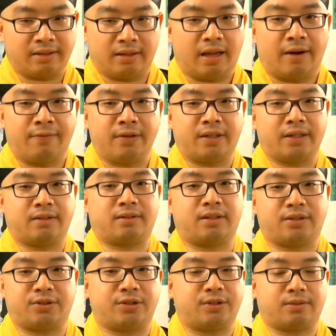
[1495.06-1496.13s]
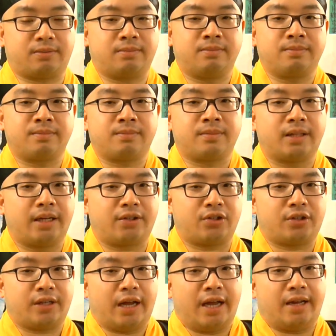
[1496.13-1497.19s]
everything just
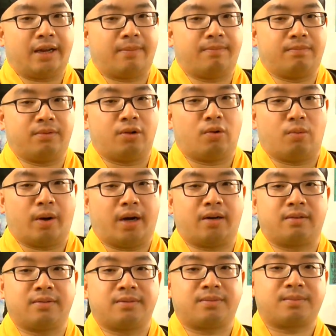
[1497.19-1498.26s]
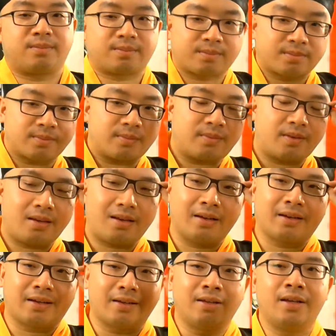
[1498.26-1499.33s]
end up nowhere.
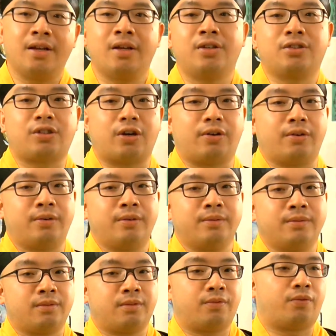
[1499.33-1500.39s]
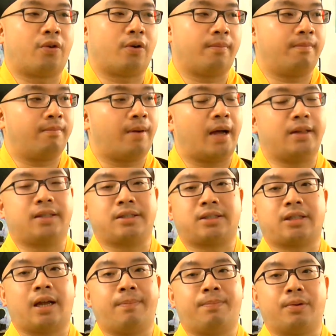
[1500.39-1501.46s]
Okay? So for my
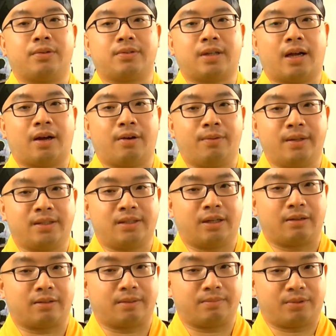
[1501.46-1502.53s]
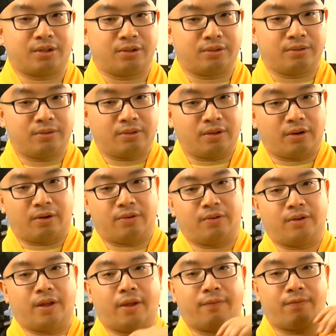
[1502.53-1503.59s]
disciples, I always tell them to,
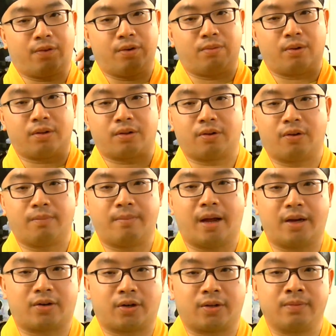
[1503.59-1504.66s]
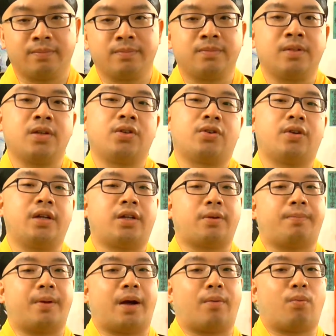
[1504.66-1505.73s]
if you want to learn magic, you need to
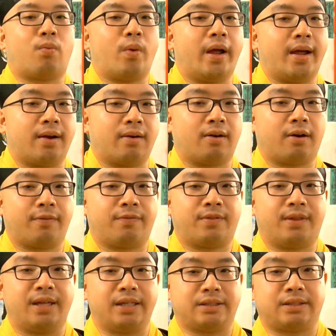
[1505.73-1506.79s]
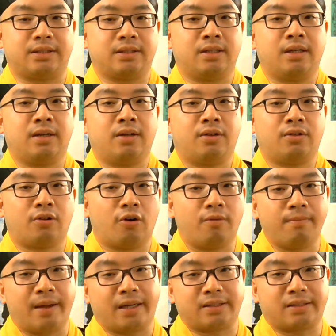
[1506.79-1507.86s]
be aware of this. No
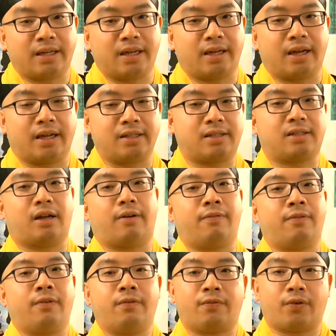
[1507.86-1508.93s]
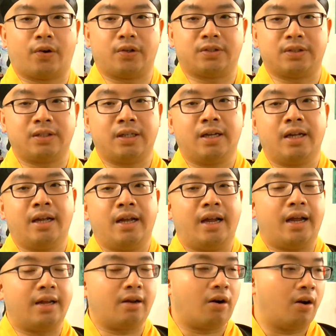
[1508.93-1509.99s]
mixing and stuff first.
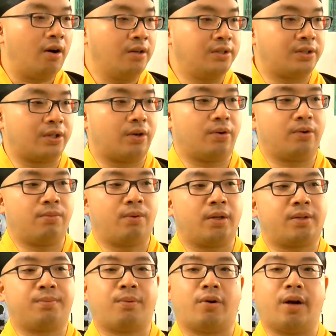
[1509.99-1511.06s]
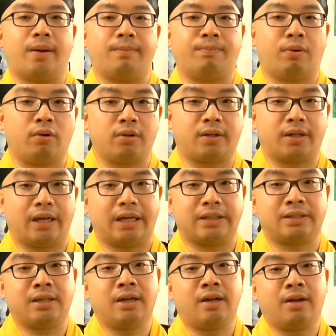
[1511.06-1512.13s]
And also, what's more important
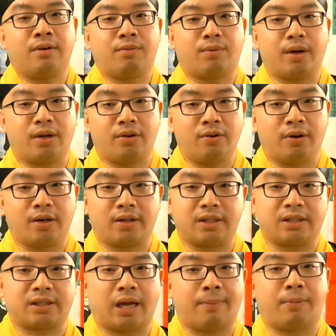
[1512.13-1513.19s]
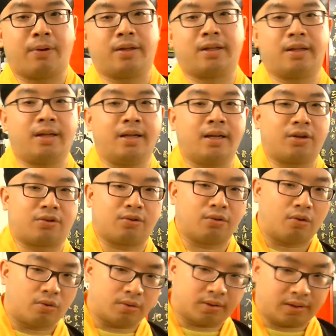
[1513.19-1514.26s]
is, when you're a disciple in the lineage,
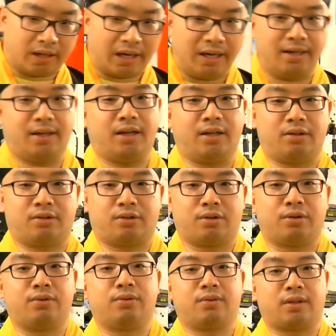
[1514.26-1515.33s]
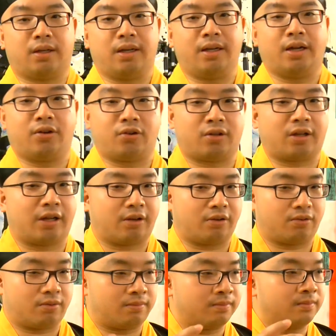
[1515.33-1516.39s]
you ordain into the lineage. It's like
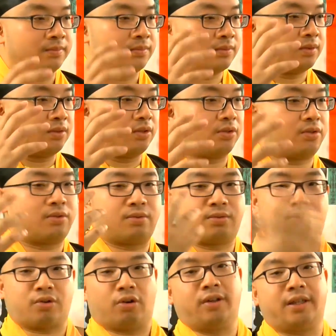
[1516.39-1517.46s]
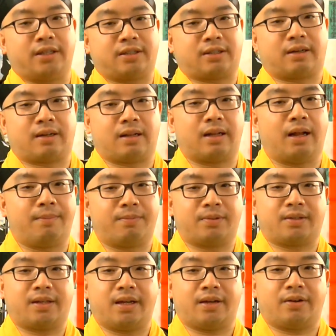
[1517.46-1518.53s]
you join this club
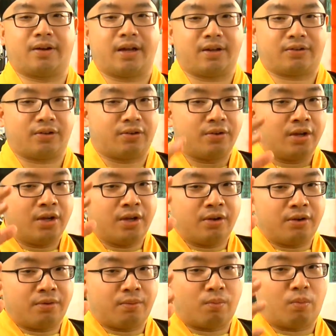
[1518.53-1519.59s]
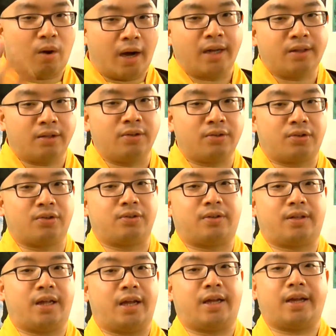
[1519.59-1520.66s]
thing, okay? So why don't you
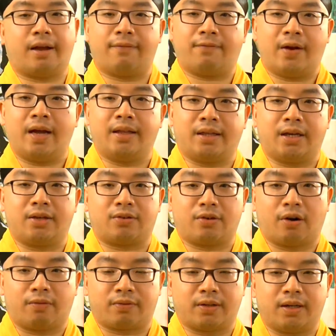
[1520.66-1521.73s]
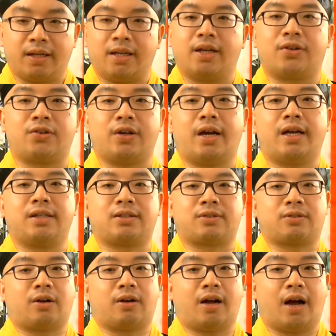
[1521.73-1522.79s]
take advantage of the lineage and
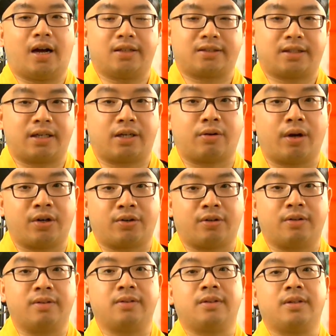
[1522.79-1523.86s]
start asking questions?